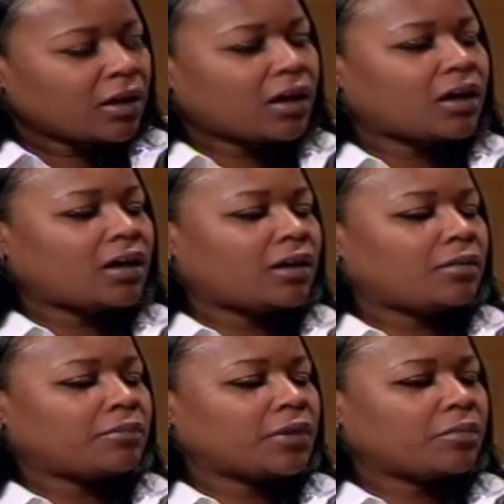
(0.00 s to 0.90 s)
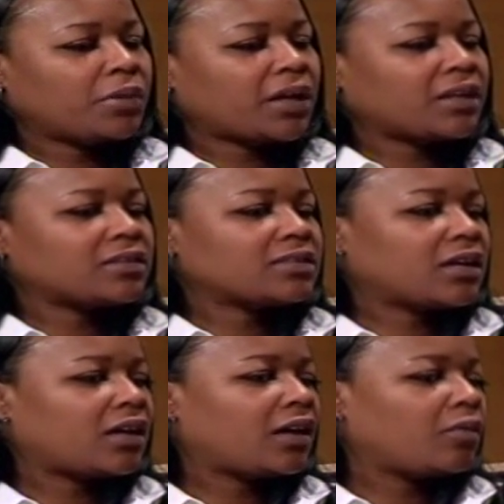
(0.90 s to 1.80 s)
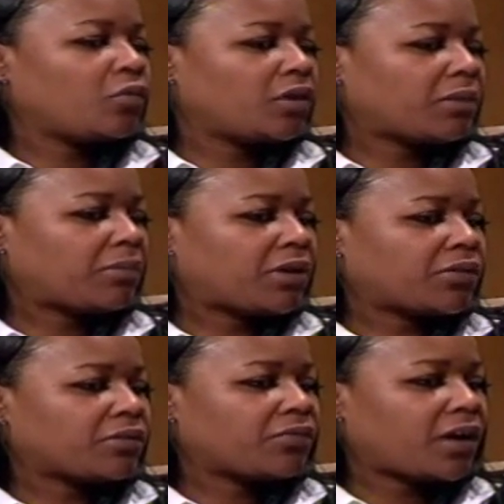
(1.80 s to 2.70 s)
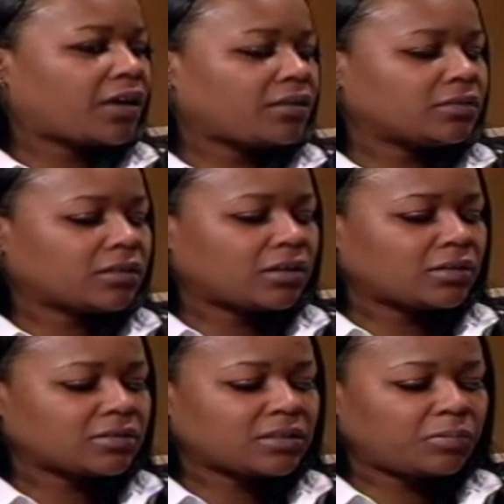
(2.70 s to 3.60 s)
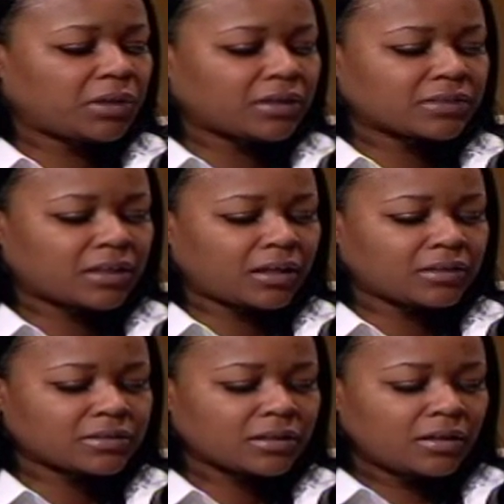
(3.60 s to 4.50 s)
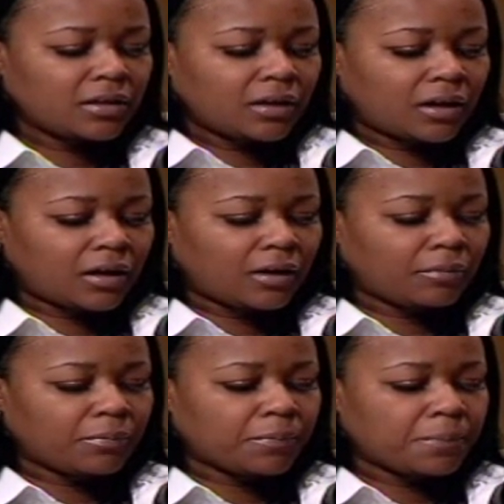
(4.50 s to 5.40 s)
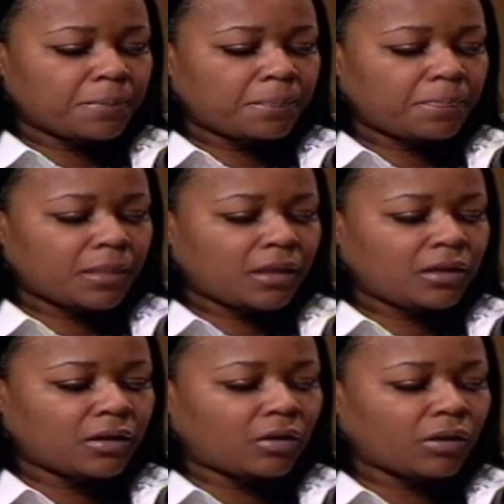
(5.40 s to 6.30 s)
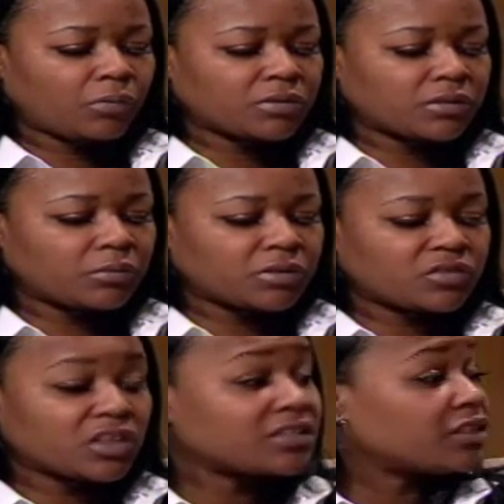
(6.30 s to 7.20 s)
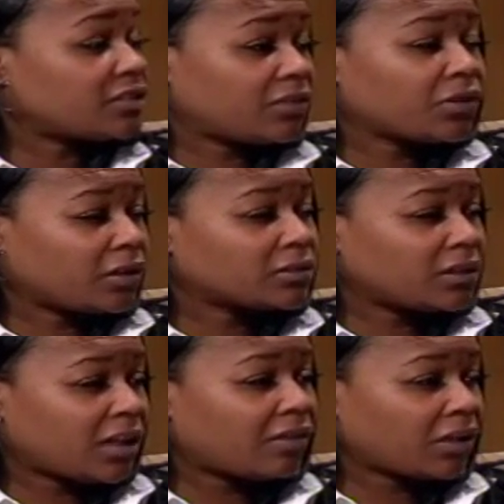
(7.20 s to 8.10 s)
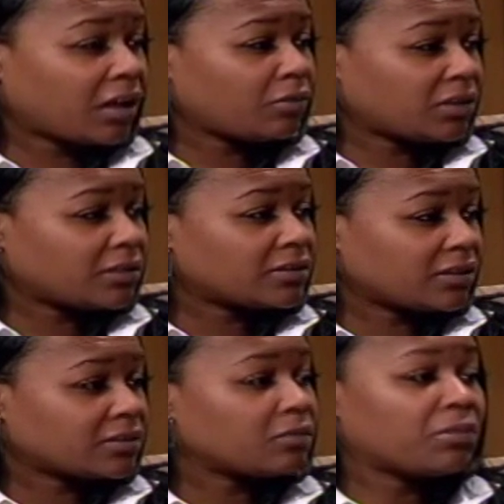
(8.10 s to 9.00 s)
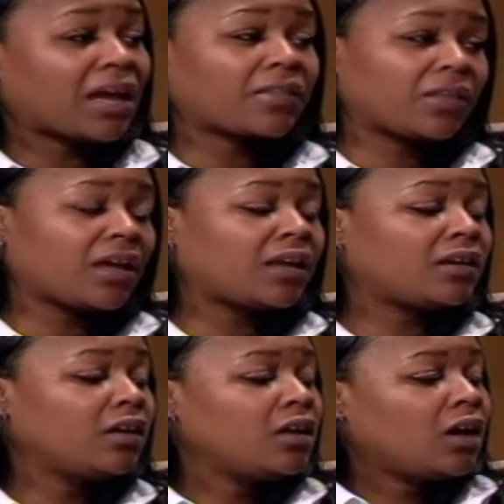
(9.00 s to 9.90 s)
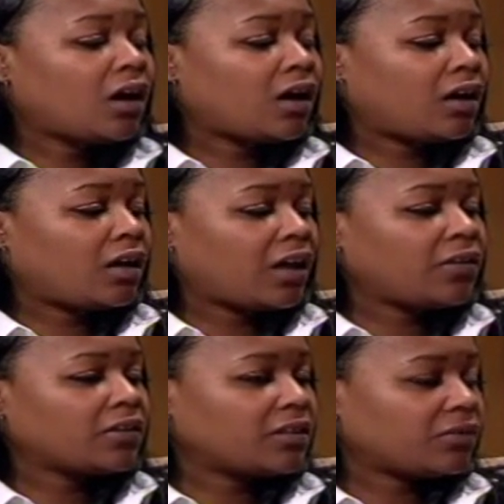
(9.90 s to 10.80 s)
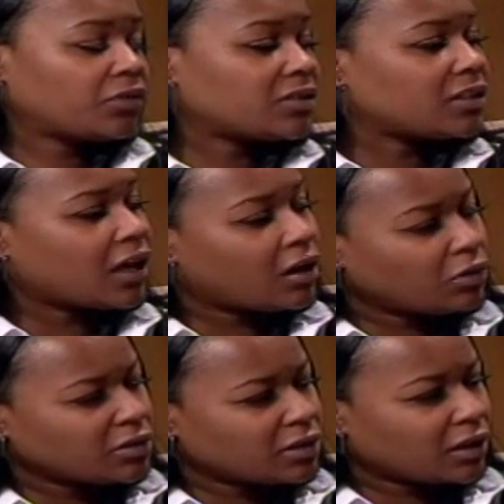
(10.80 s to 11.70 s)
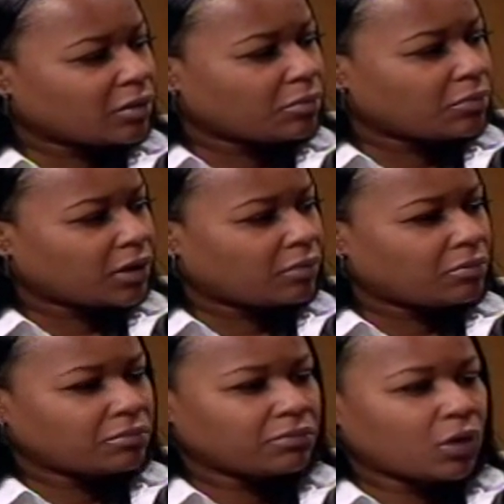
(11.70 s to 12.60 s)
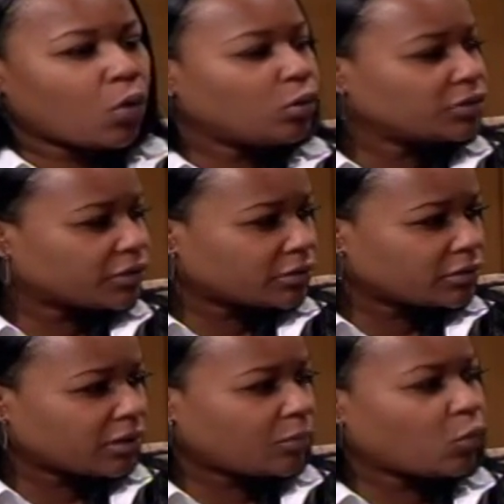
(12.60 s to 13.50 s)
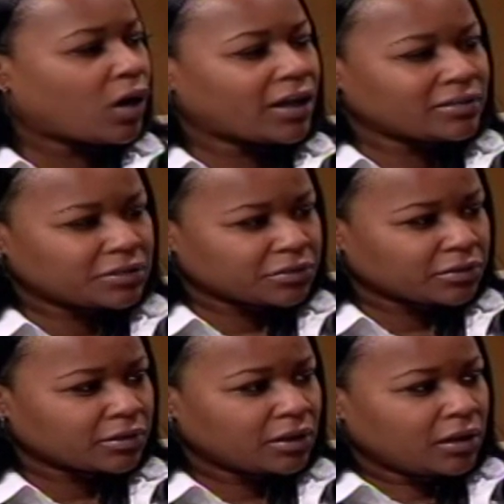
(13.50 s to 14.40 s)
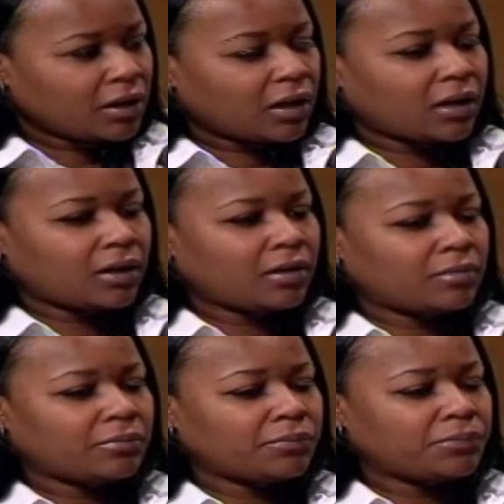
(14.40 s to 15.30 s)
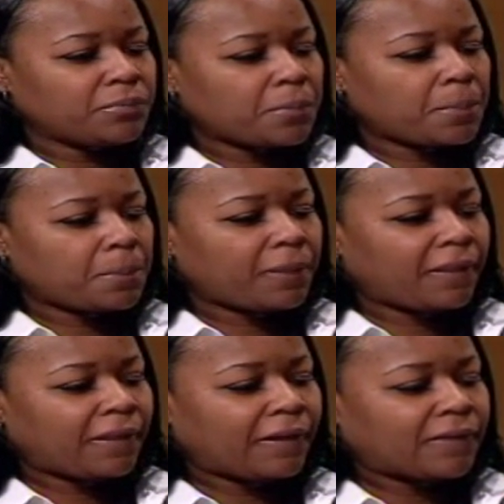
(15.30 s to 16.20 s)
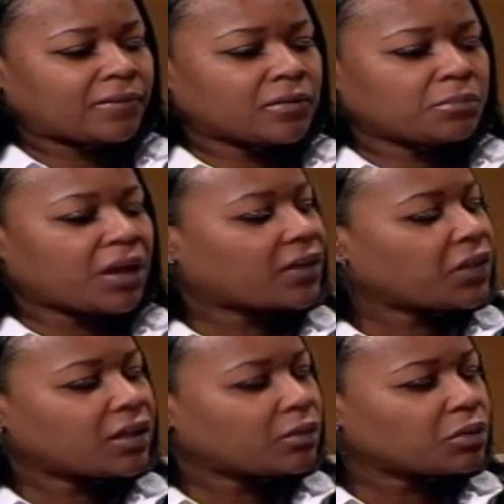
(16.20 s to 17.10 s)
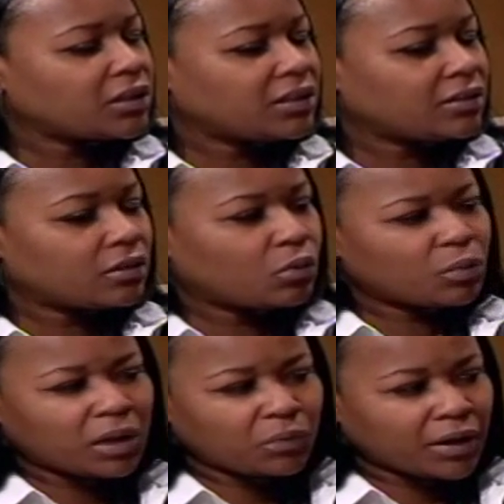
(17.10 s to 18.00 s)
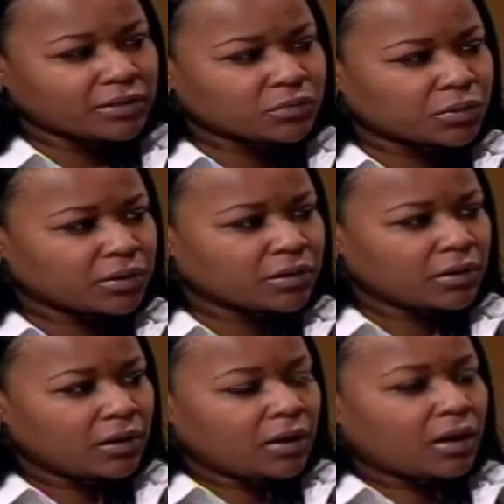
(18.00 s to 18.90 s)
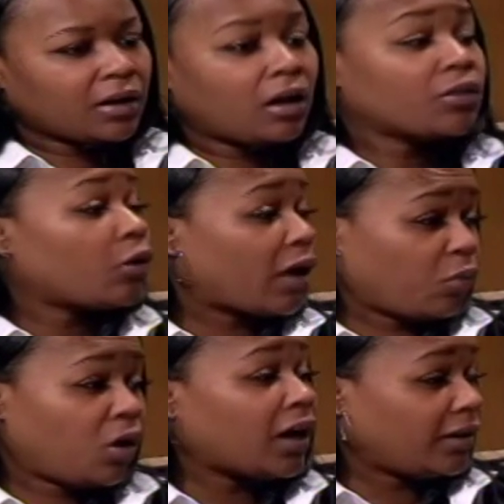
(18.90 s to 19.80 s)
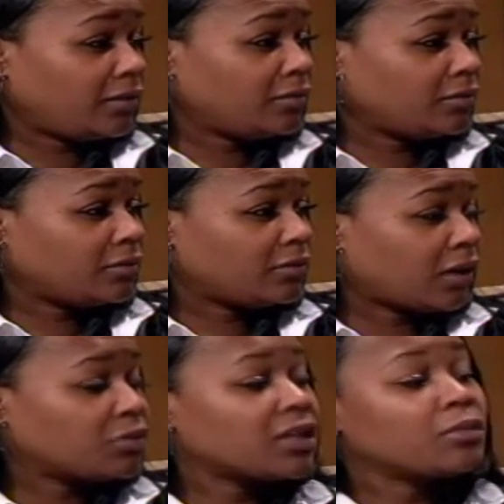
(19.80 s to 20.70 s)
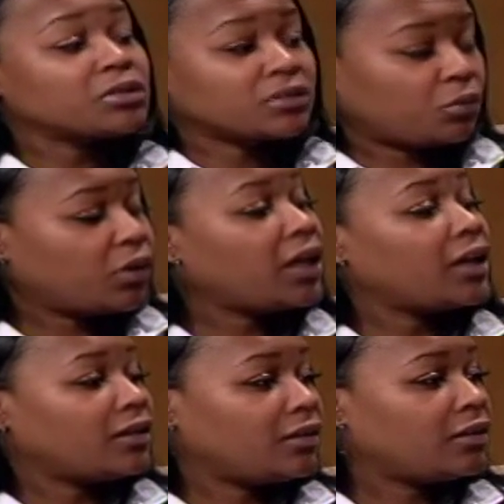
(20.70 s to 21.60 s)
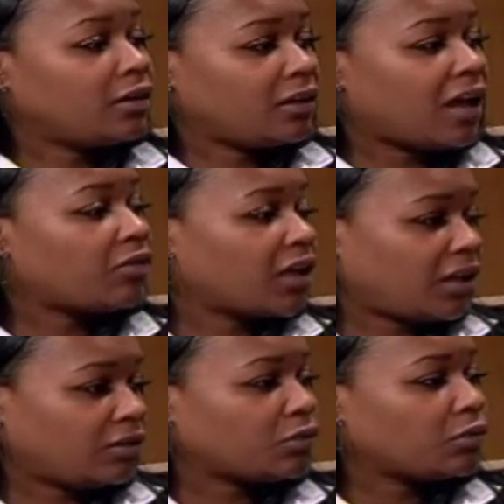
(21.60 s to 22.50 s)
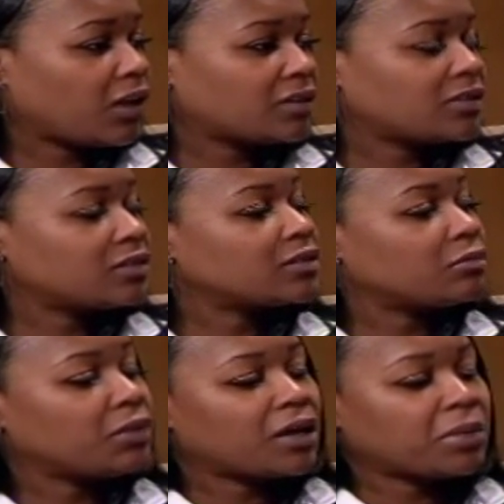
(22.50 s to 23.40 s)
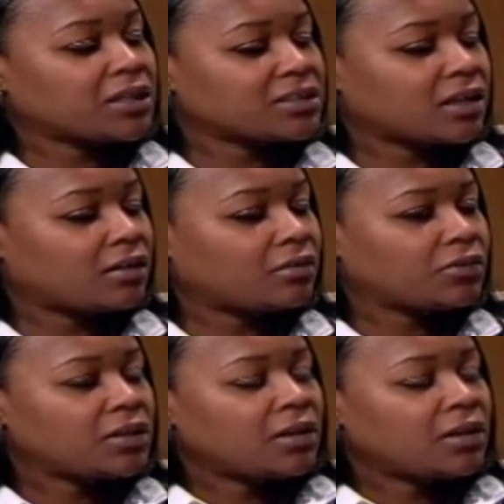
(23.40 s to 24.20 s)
Um, but at the time when my mother filed uh, the CPS case, um, you know, it was it was just as difficult to navigate within the system back then. Uh, I think the difference now is that I'm I'm older, I'm wiser, um, and back then I really didn't know what my rights were, although I won. I was able to win in navigating through that system by myself.